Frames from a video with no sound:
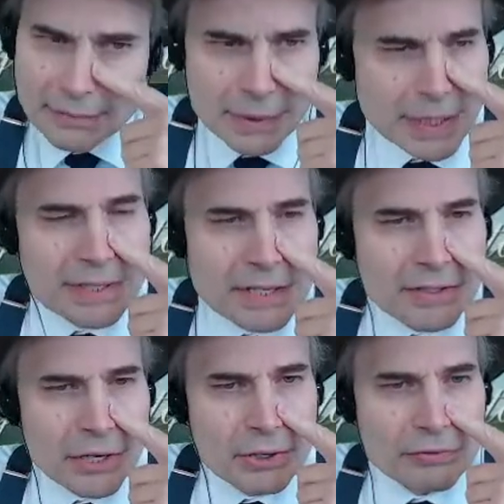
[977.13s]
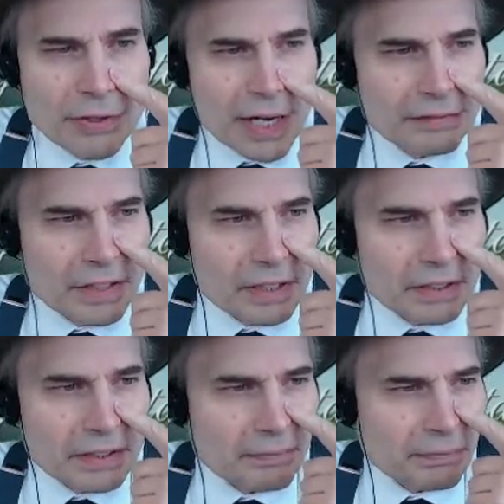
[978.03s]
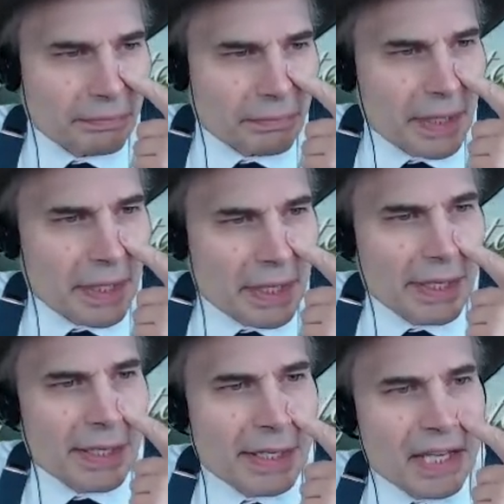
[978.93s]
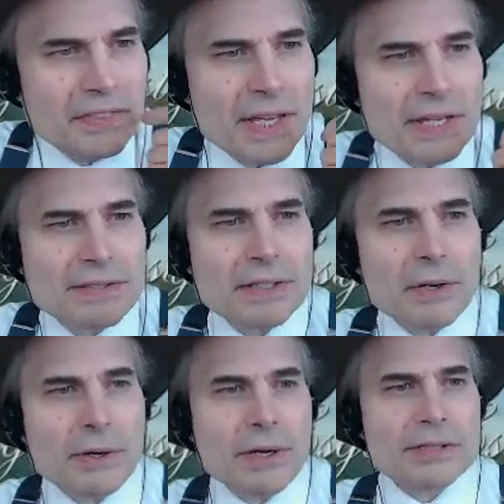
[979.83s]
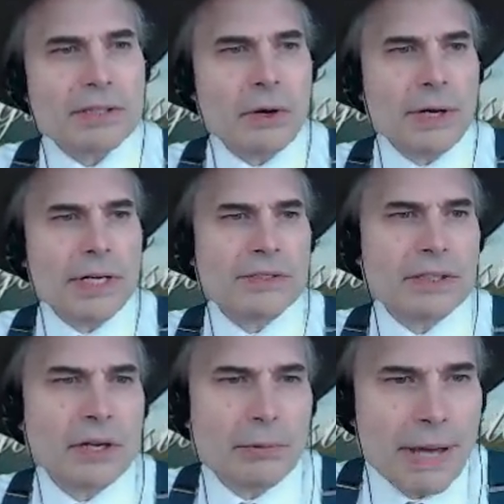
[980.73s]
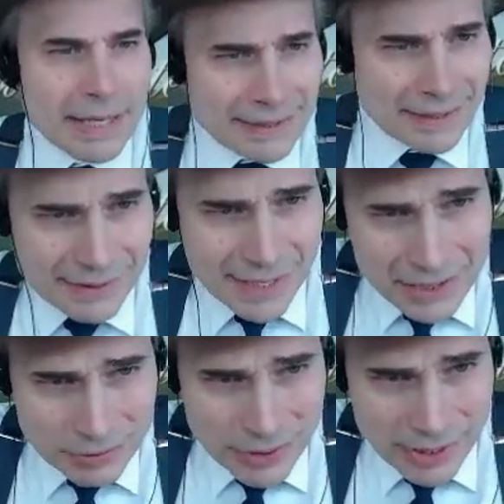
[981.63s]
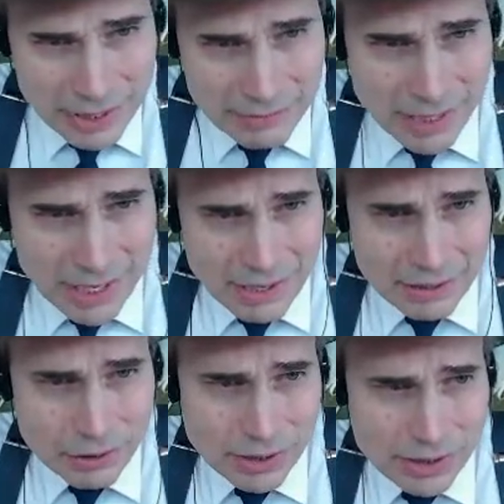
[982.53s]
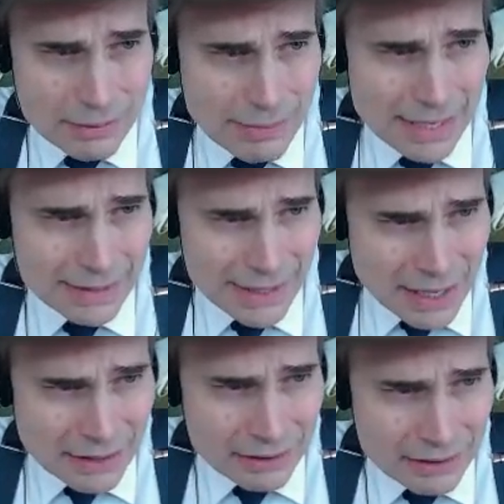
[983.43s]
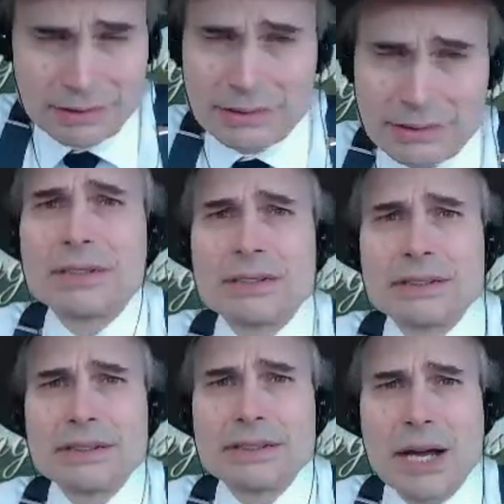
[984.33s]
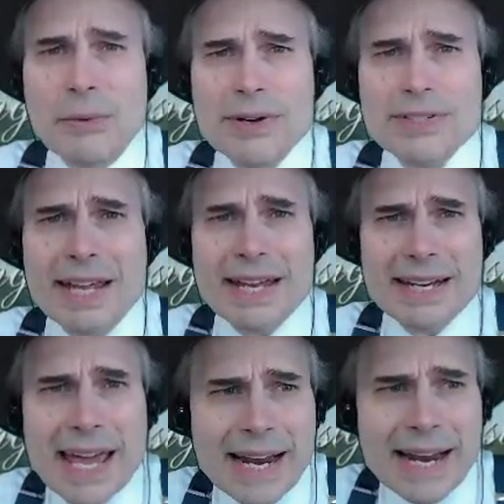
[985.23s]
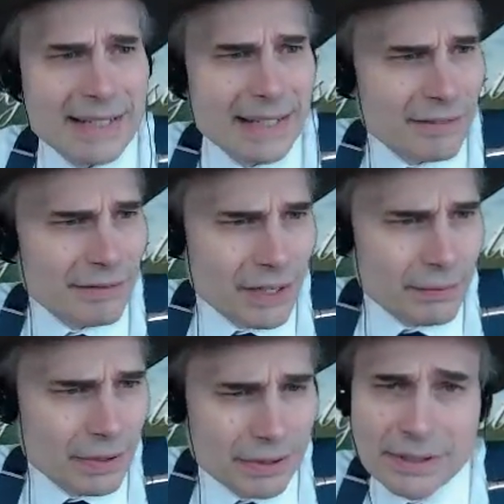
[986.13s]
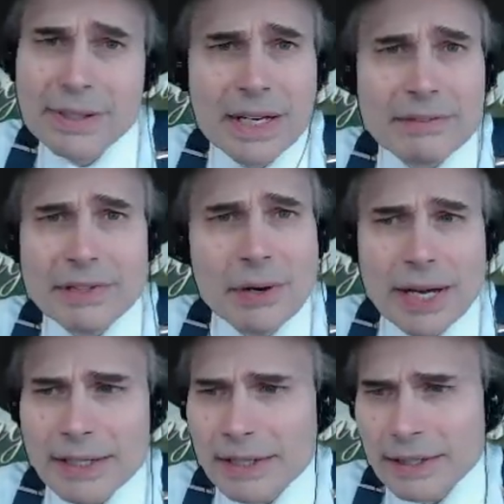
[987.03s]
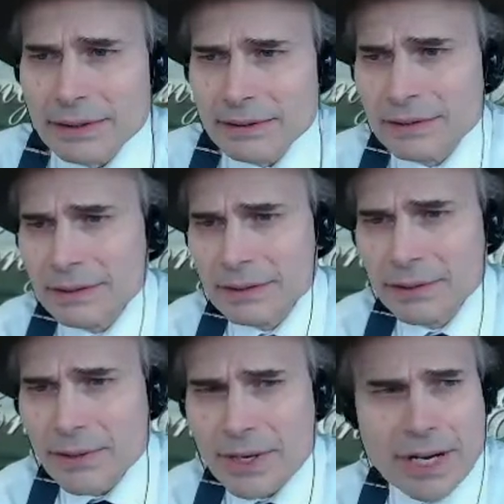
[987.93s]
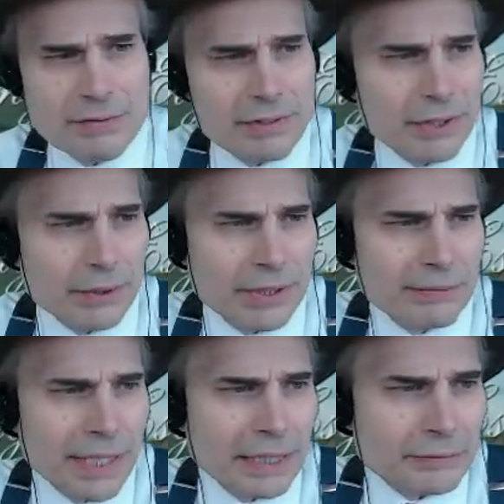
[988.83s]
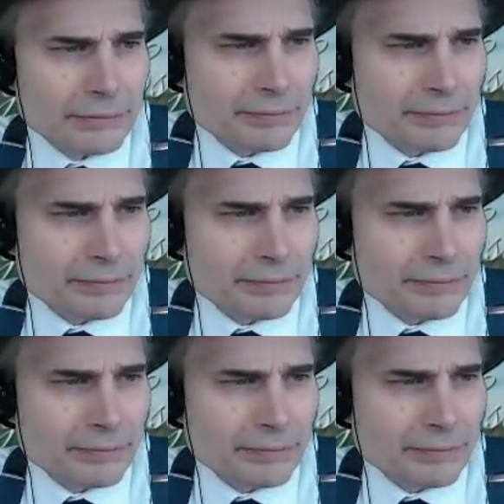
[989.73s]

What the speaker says: But he says no to fried fish. He thinks that Nora is going to go back to the States with him and they are going to get back together. Now, where is he getting that idea from? I have no idea. Nora never told him that.